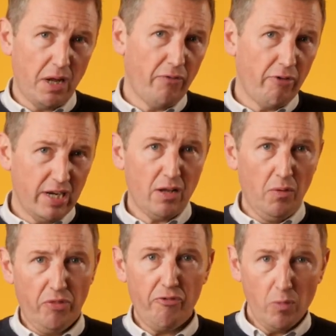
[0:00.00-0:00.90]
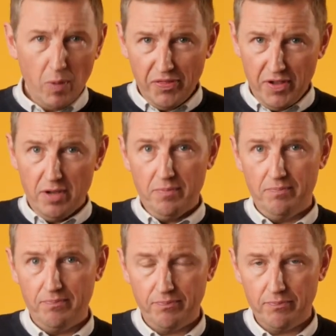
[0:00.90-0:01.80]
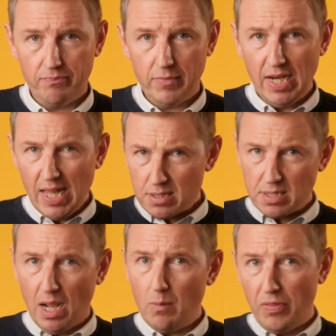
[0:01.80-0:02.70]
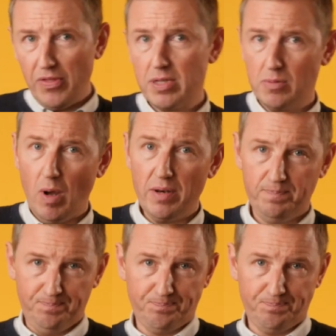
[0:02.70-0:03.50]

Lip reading: I've already gone through with you. Let's start with this one.